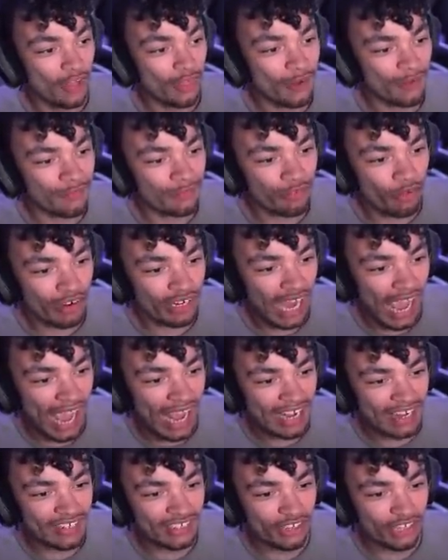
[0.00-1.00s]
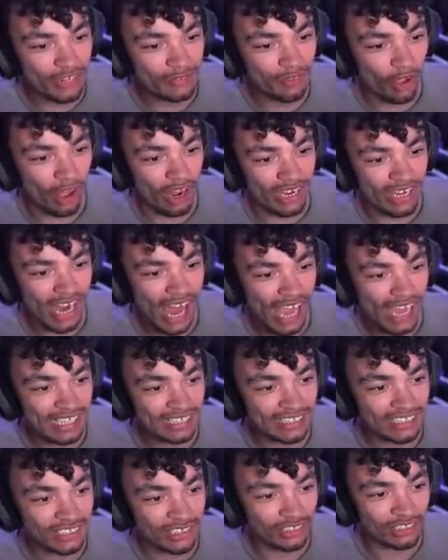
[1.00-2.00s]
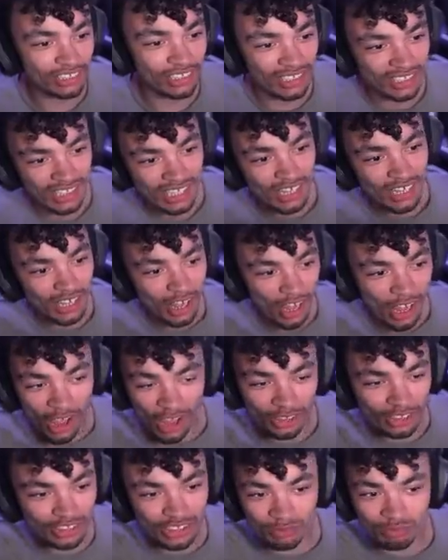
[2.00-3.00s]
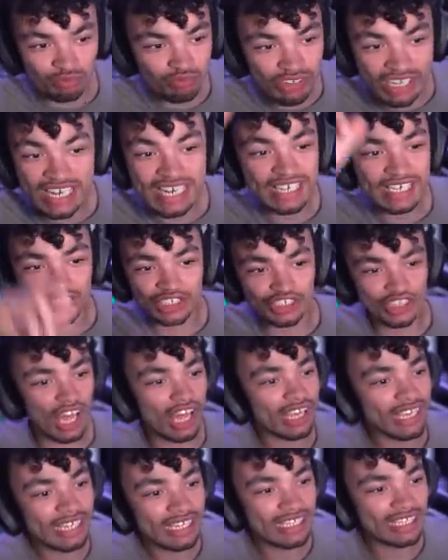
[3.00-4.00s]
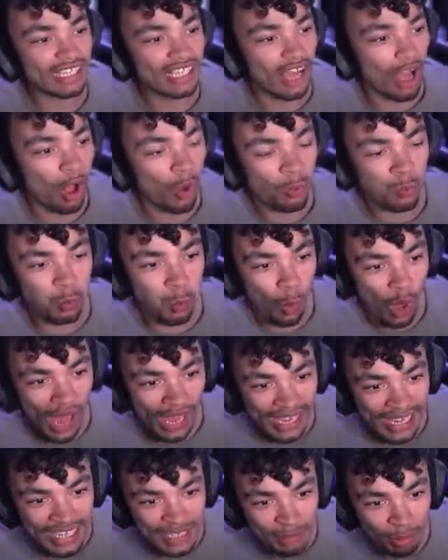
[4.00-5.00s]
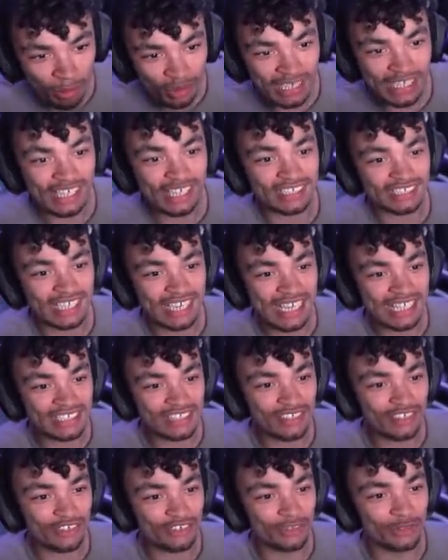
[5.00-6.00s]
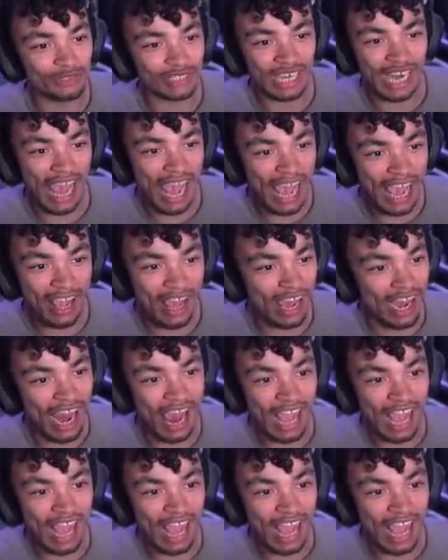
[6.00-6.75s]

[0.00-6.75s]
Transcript: The front end could have got a nice little uh, redesign a wide body because it is the cruise and an